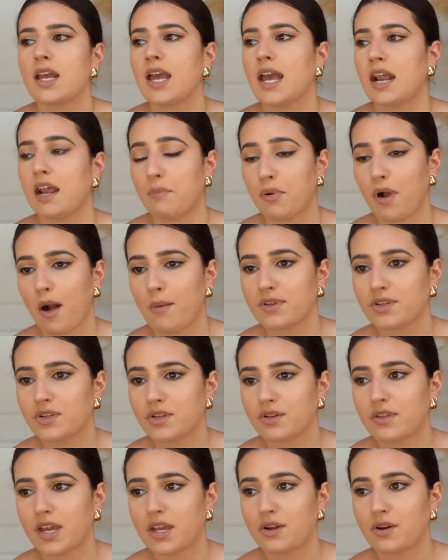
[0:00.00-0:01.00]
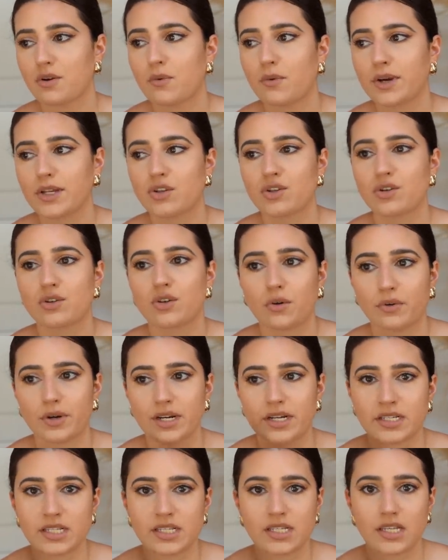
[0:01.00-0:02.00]
And I promise you that you're going to
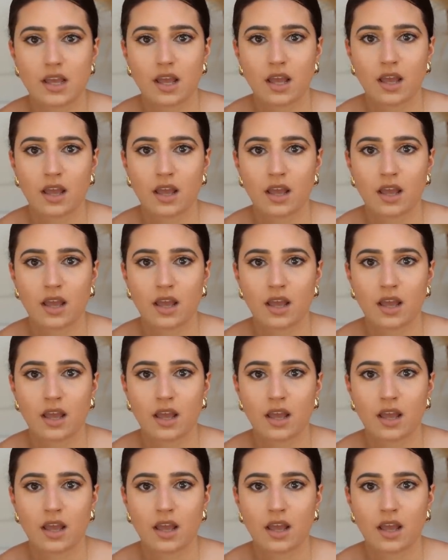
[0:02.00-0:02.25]
notice